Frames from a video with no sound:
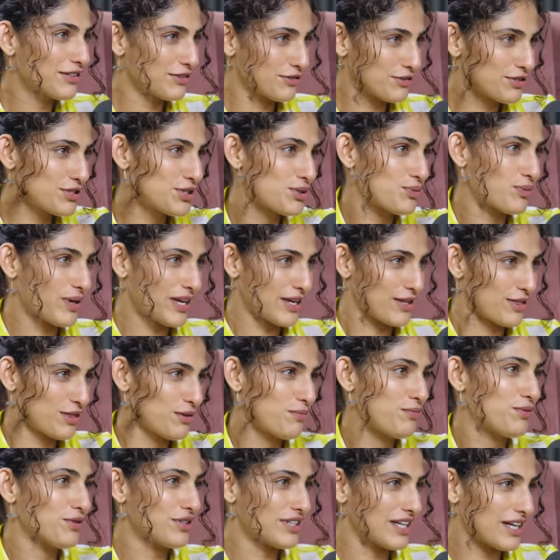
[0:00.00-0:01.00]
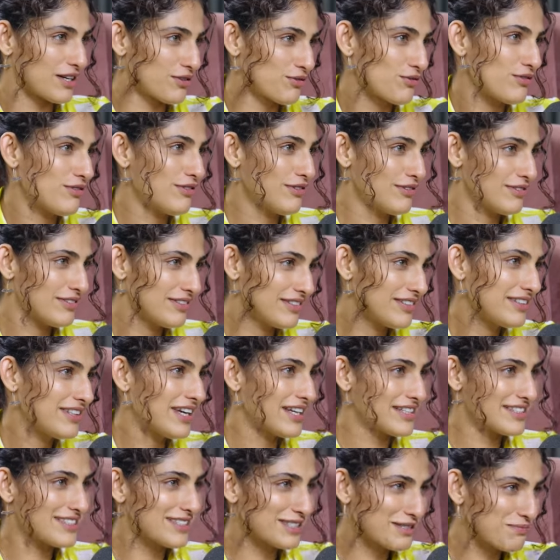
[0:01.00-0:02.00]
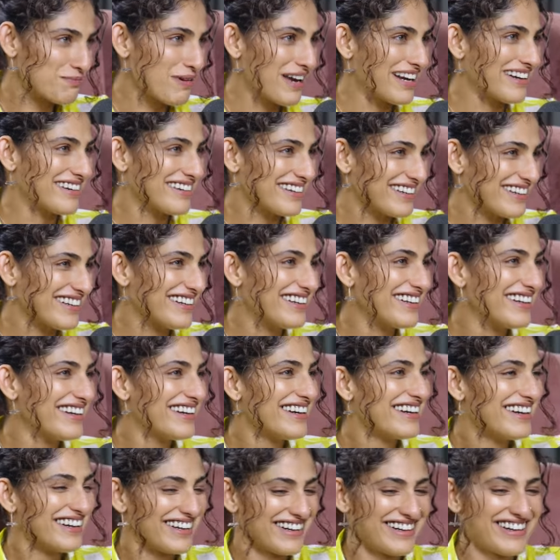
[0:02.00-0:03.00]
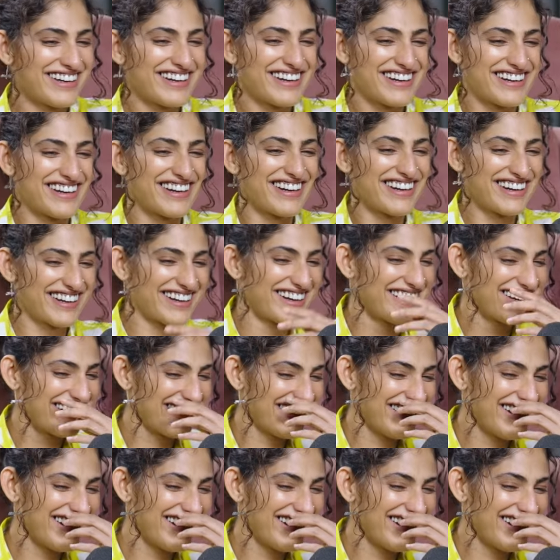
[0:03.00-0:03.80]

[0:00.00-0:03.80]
you know swing the potato that's suspended. And